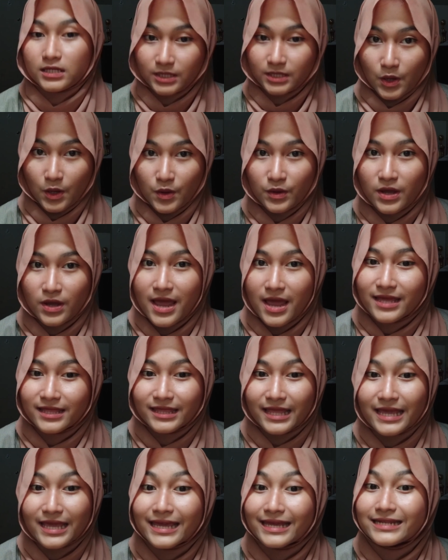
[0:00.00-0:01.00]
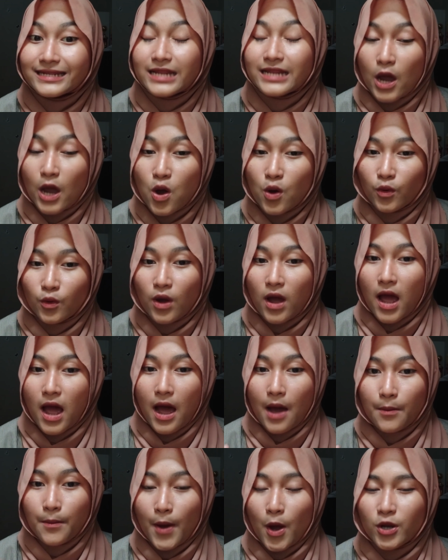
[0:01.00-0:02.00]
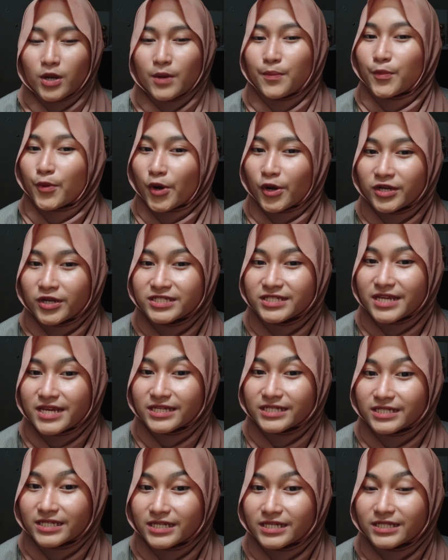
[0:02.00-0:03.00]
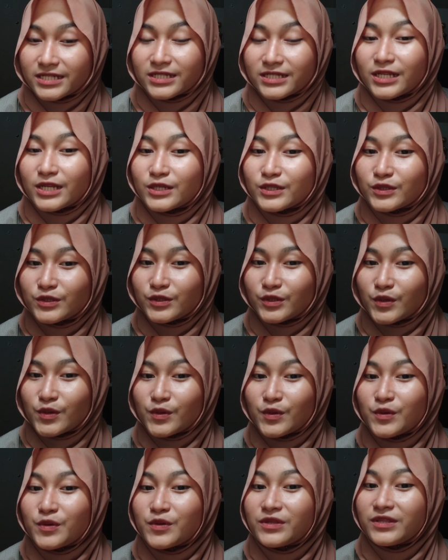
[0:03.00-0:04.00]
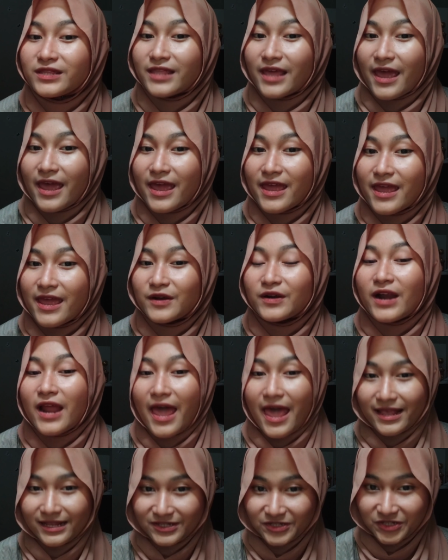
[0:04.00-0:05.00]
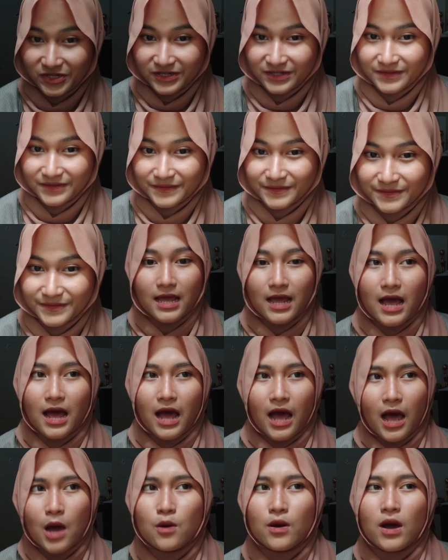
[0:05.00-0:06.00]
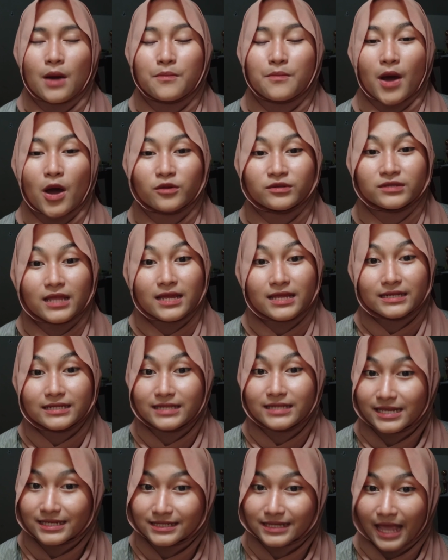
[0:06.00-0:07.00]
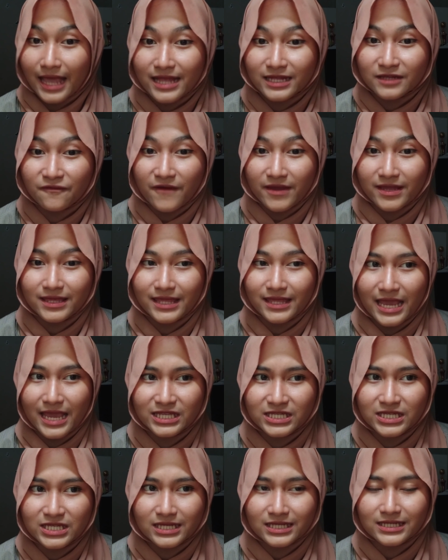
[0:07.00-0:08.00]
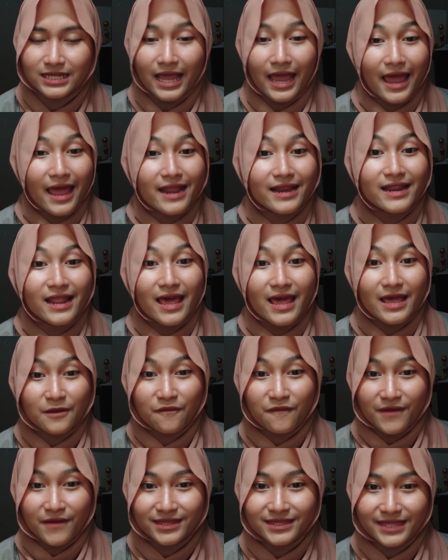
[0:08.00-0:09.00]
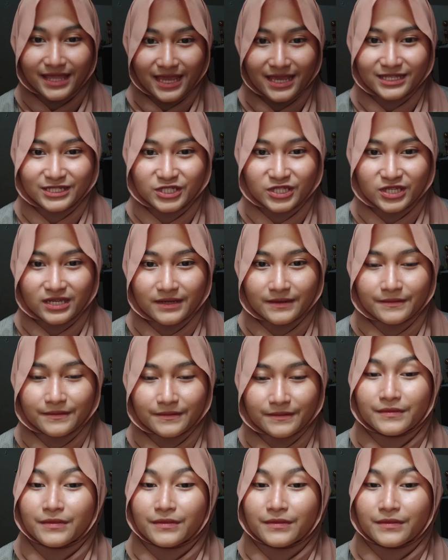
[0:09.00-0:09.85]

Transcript: So they can know about the pronunciation to their answer. How about disadvantages and advantage?